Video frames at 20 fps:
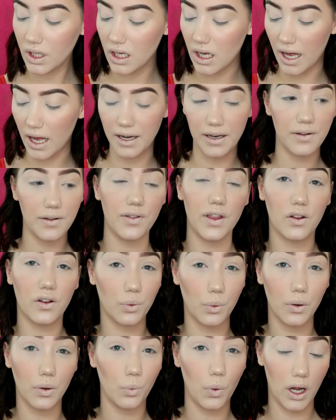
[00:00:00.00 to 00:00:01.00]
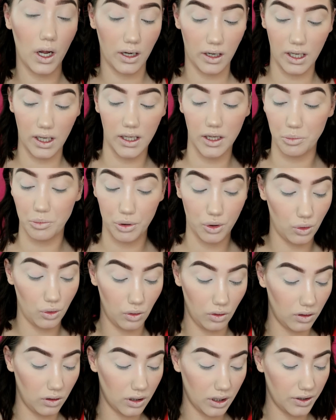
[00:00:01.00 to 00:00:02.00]
and this one won in the poll.
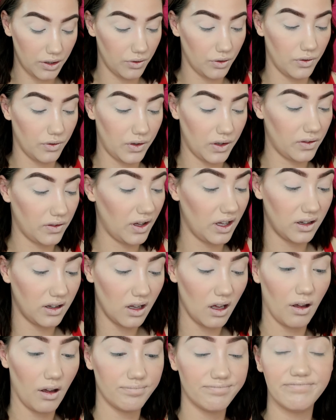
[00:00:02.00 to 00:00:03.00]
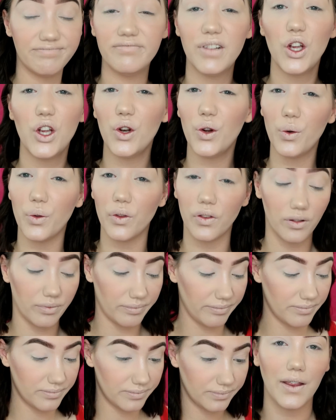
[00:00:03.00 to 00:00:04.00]
I don't know if I said that. Who knows?
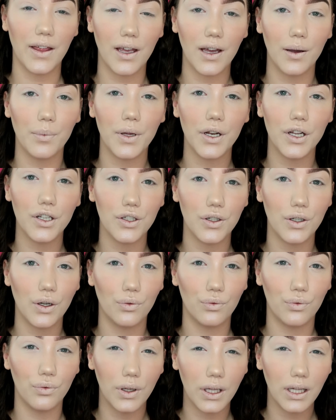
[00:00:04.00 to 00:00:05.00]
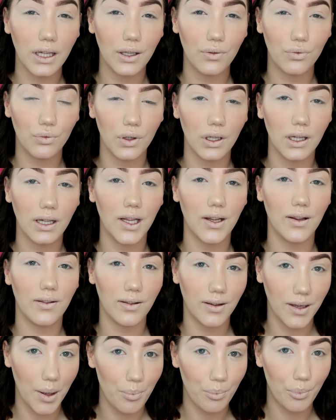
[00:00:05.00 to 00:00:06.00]
I think I'm gonna do a really, really
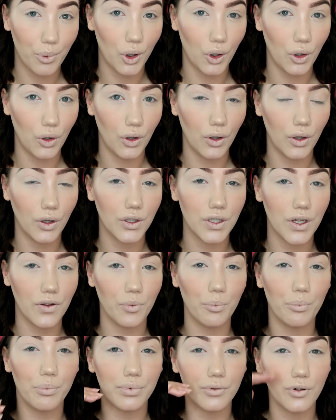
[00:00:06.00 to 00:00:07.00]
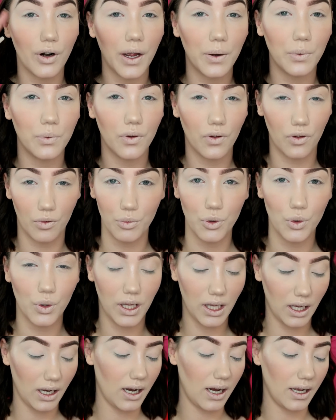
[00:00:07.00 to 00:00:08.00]
simple, just brown,
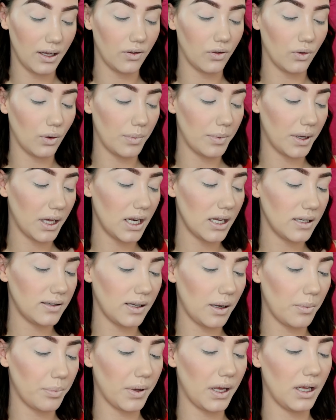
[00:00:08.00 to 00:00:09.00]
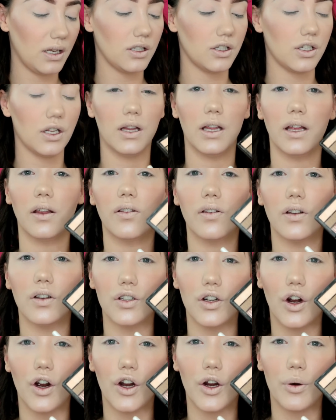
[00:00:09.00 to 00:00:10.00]
smoky eye. So I'm gonna dip into this
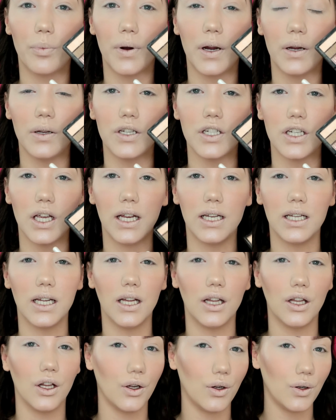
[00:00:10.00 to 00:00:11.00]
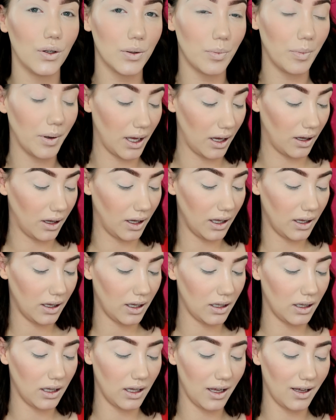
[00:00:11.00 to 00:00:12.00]
dark brown shade in the Huda palette,
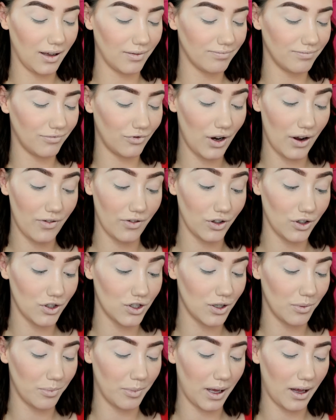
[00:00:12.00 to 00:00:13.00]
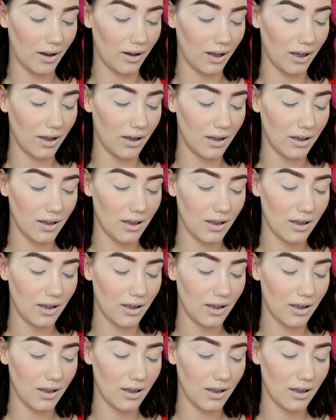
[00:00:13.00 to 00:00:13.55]
in the Revolution palette,